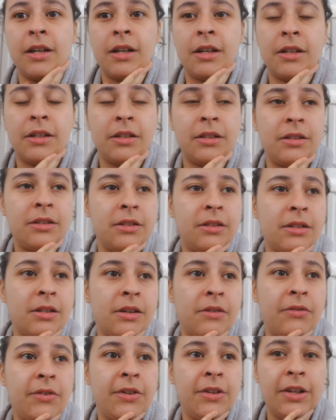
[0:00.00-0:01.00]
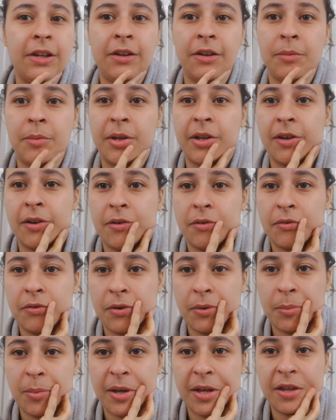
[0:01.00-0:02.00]
And I feel like I've been going
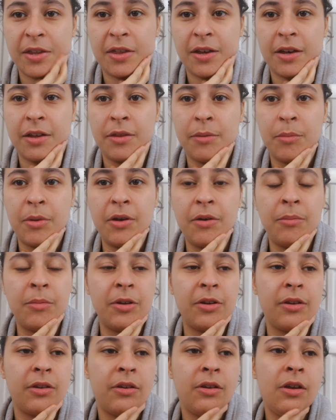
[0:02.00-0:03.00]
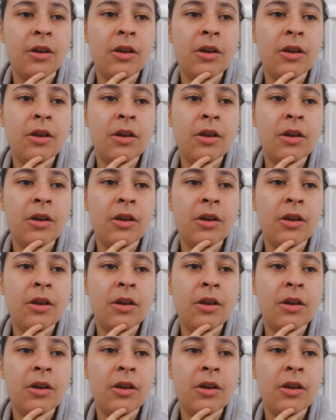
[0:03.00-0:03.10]
through a bit of that at the moment.